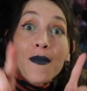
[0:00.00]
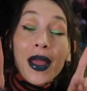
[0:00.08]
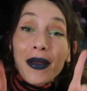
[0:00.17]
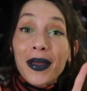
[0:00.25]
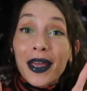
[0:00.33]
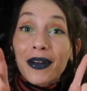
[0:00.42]

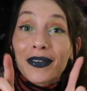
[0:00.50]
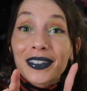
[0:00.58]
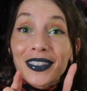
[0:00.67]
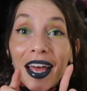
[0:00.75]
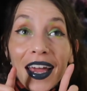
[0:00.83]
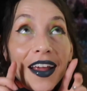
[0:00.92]
it
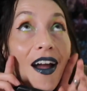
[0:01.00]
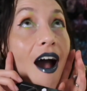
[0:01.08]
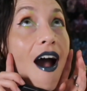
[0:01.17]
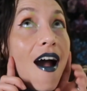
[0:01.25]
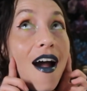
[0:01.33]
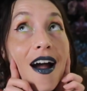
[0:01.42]
was like,
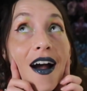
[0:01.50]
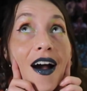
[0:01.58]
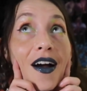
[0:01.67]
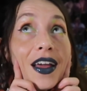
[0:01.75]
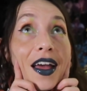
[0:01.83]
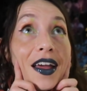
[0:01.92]

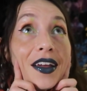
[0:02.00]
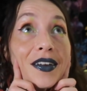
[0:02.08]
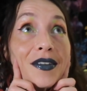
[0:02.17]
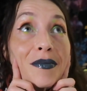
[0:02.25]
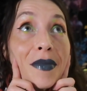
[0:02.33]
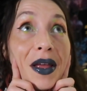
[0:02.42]
okay,